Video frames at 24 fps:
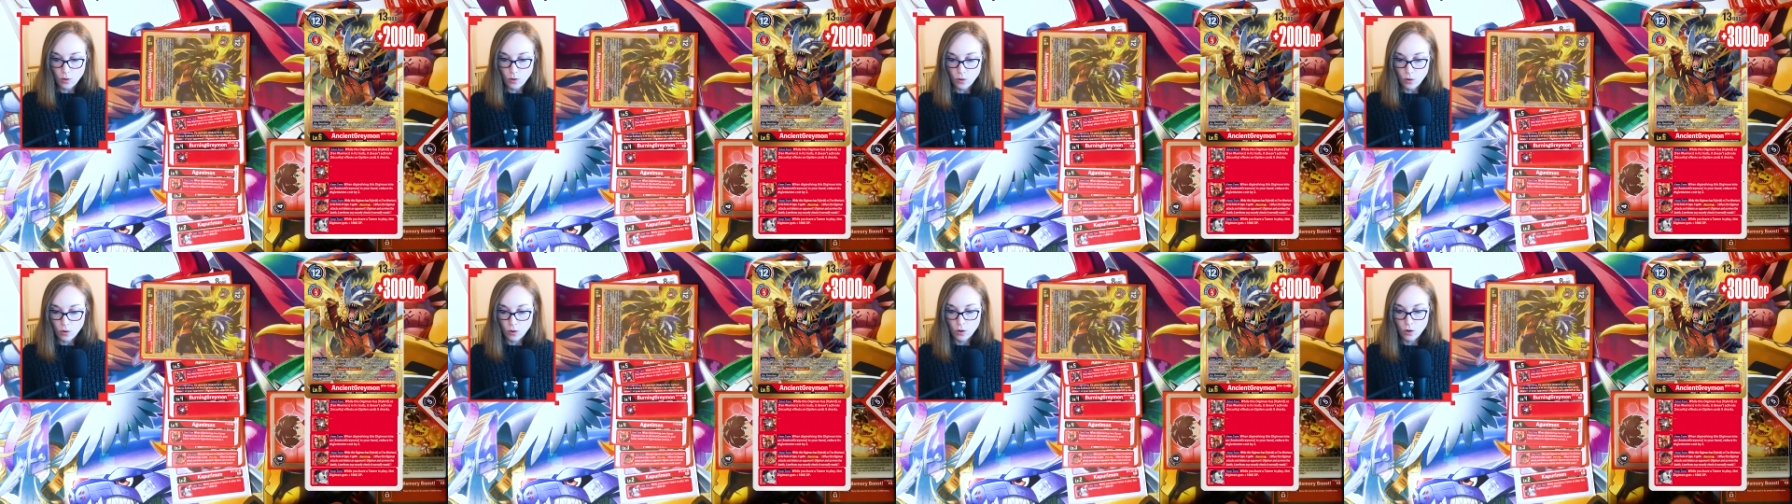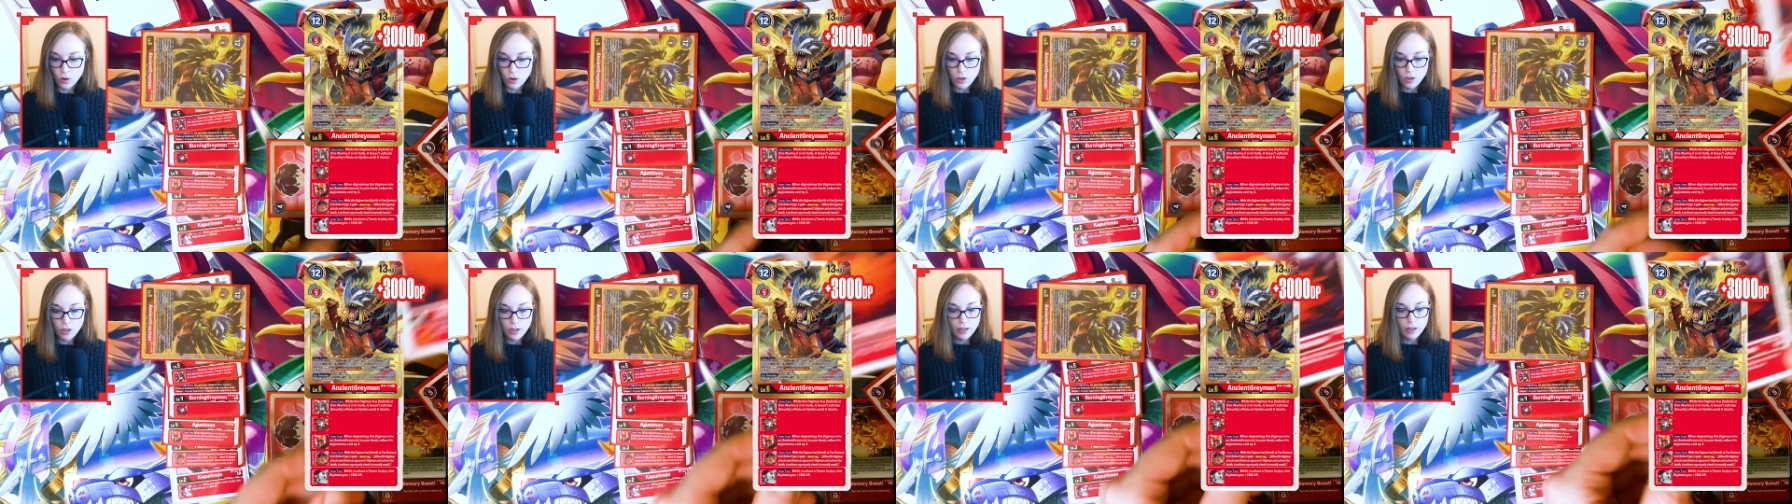
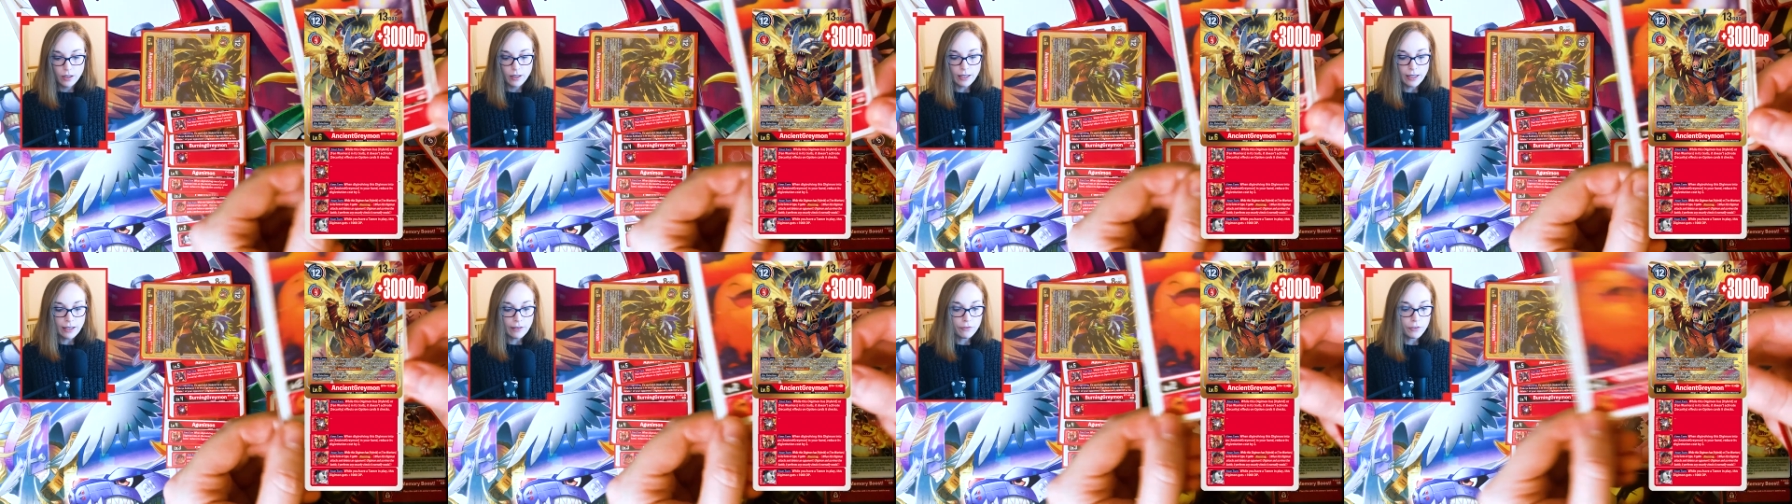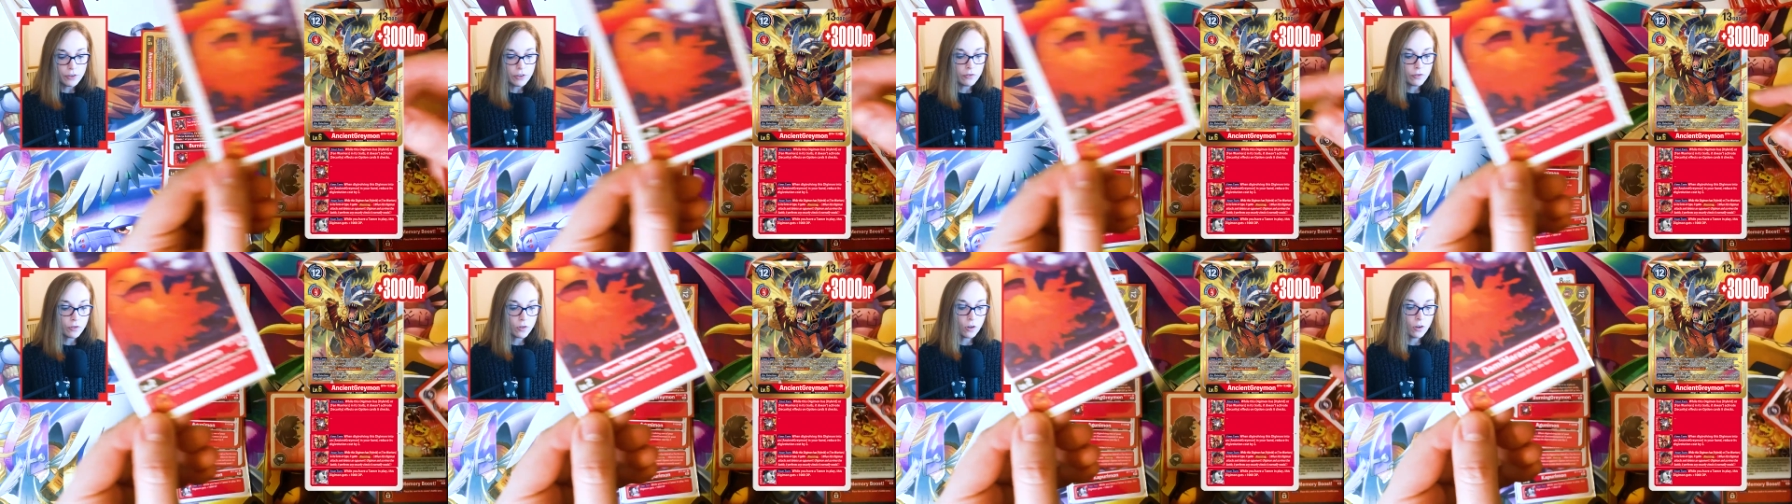or if
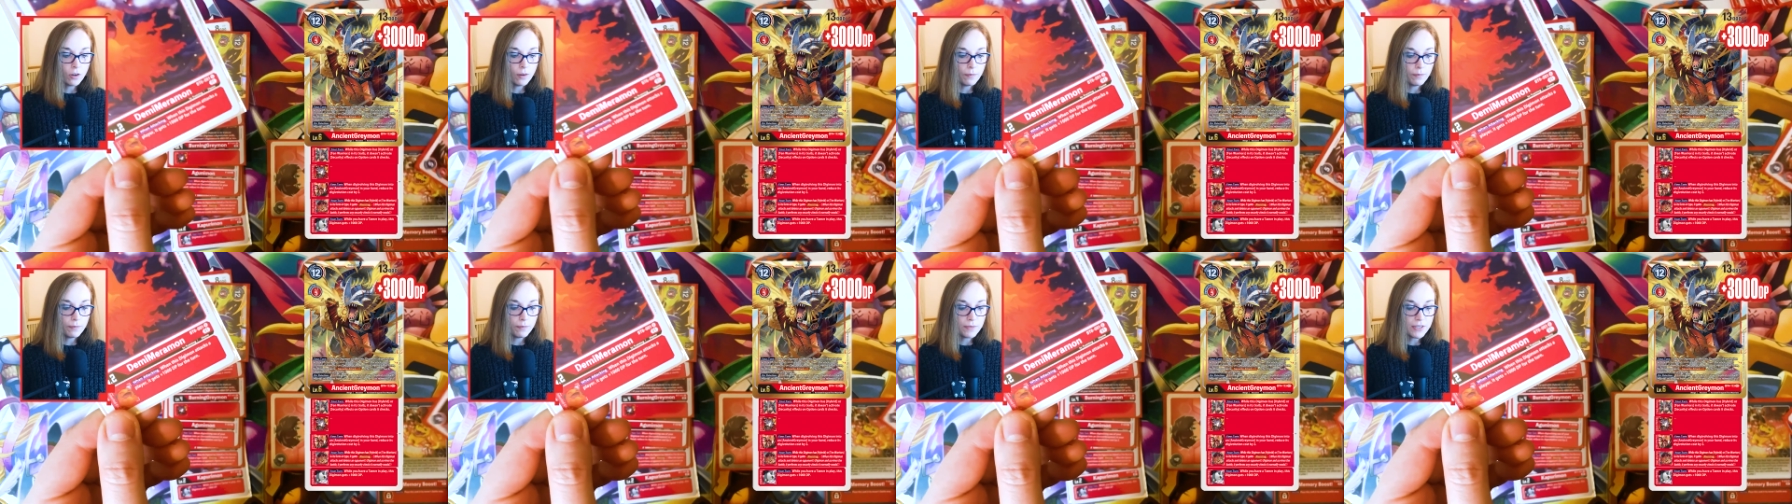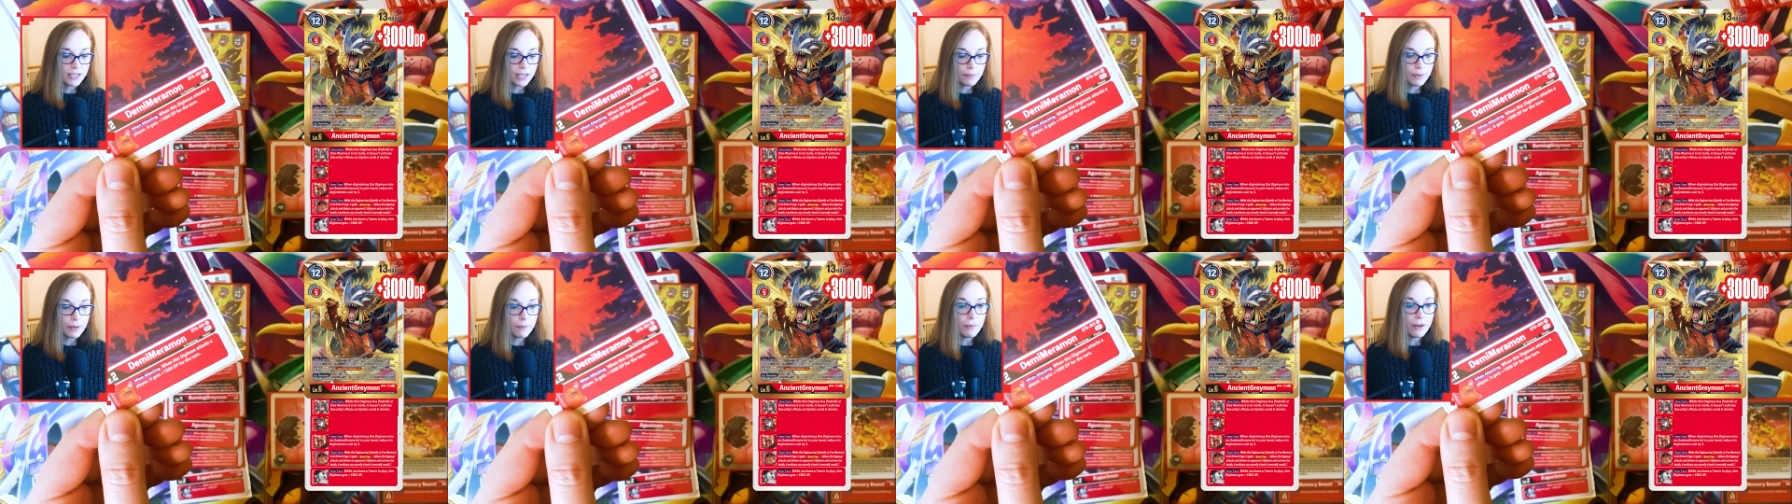you've got
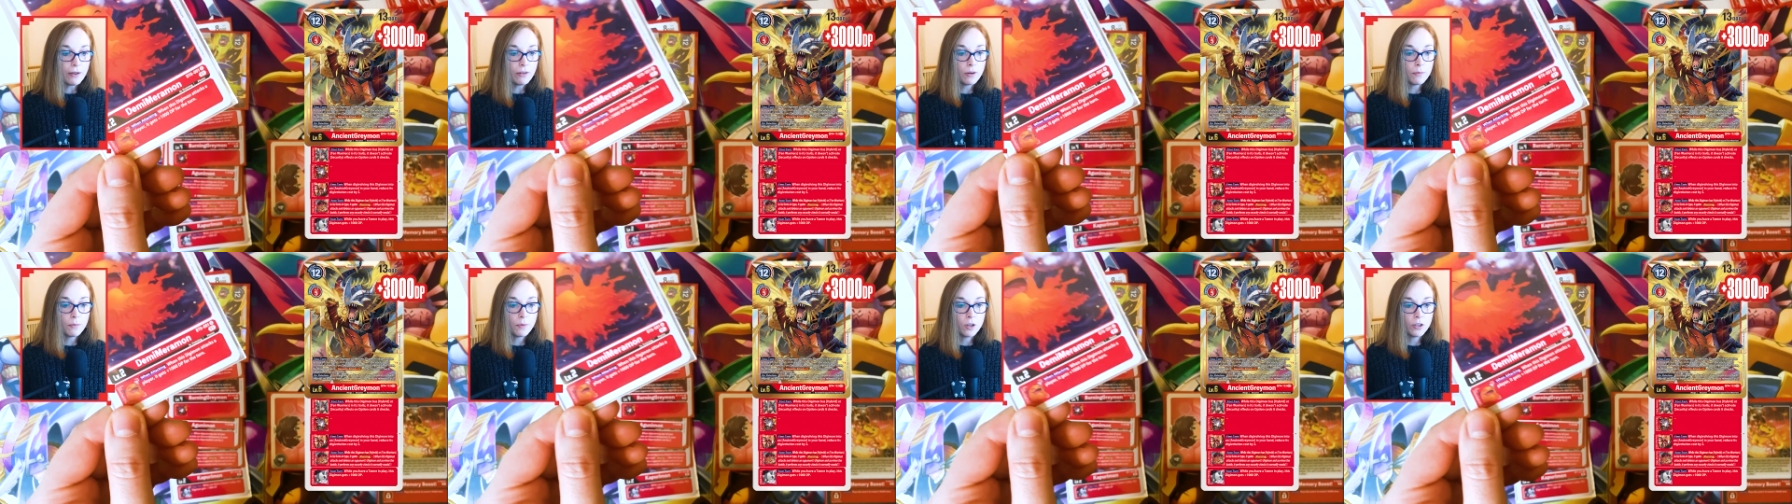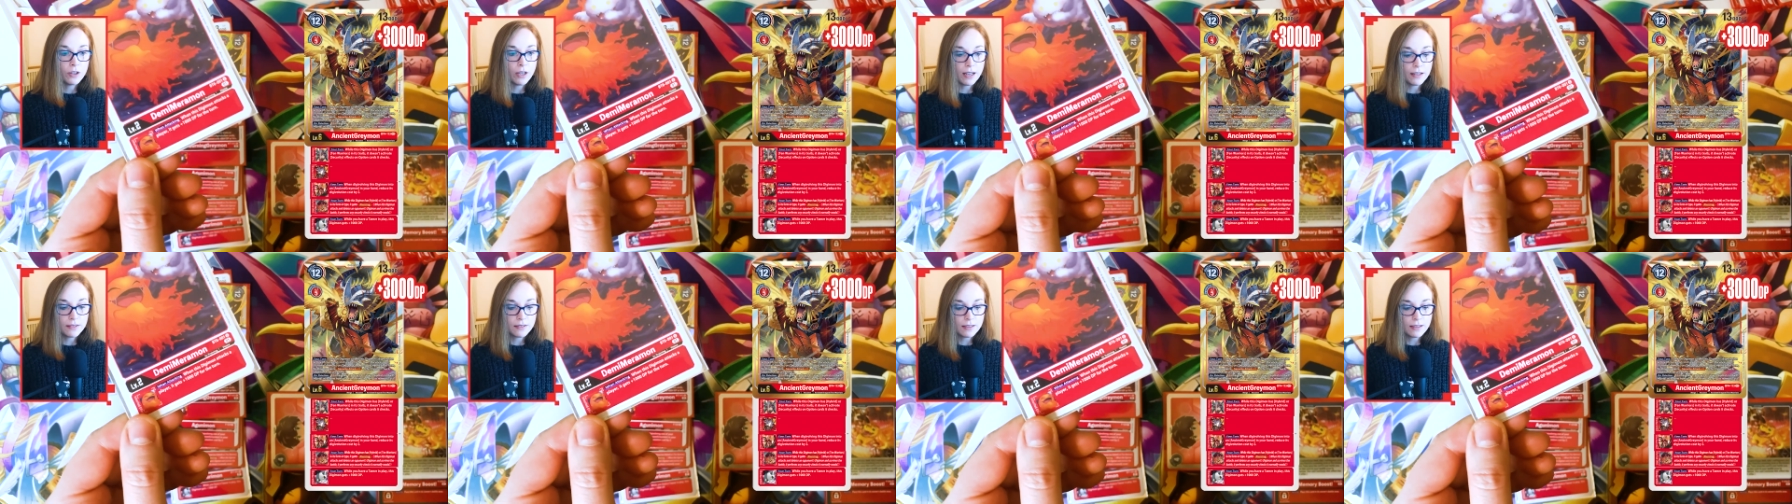
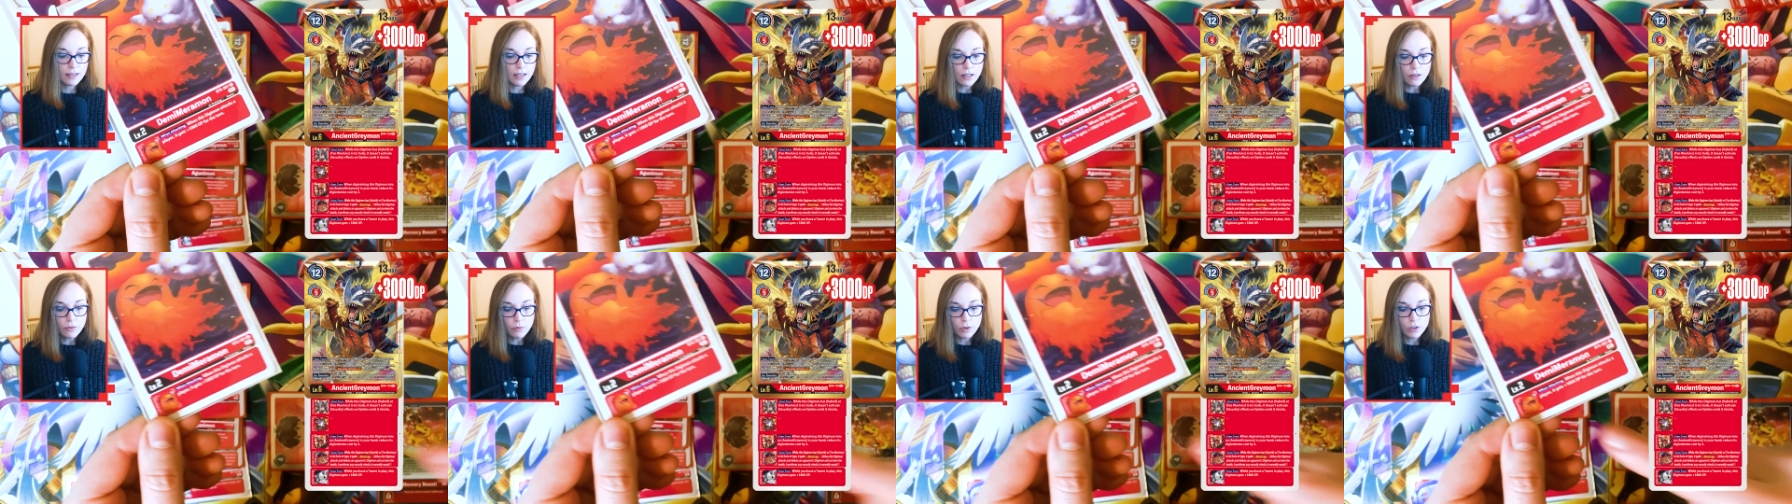Demi-Merimon underneath,